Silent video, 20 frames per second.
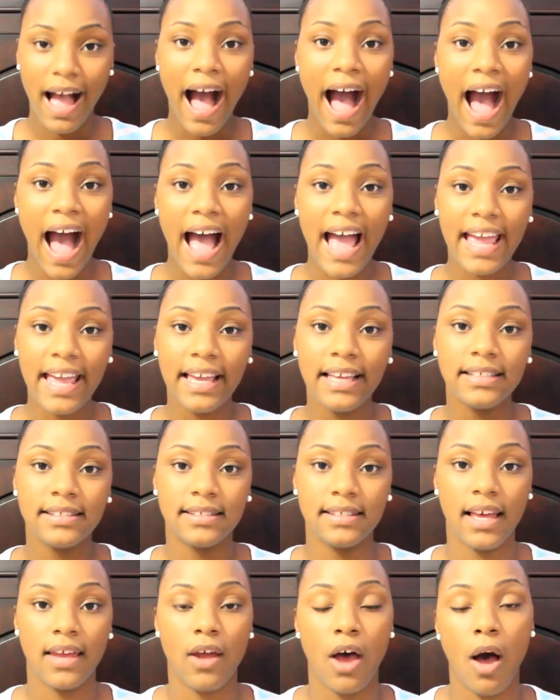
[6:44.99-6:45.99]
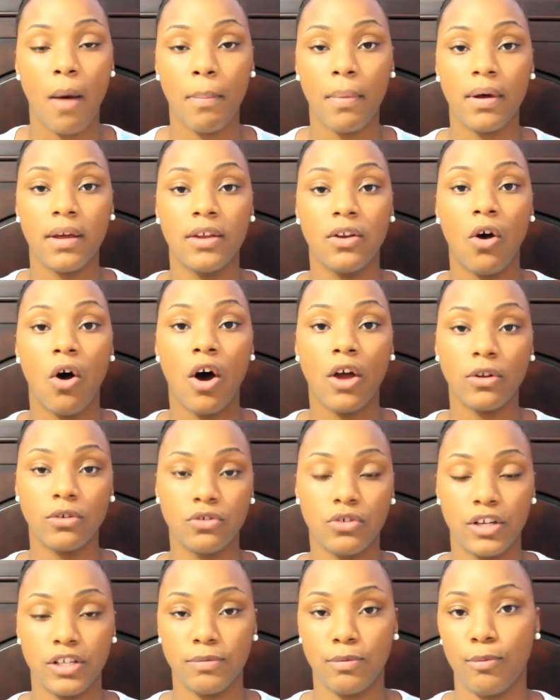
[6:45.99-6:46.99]
I set up an auto
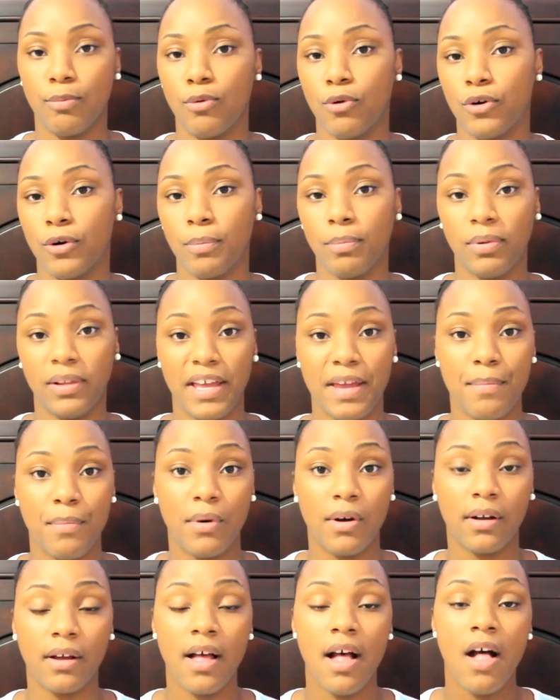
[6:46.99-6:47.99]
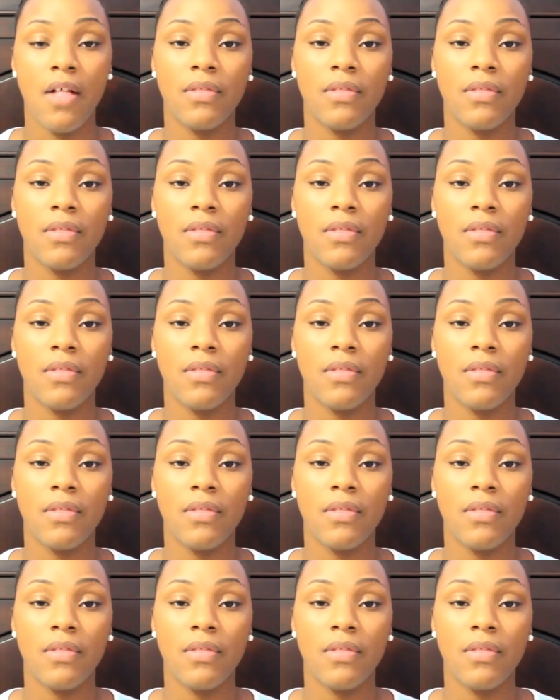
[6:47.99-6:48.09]
transfer broker playbook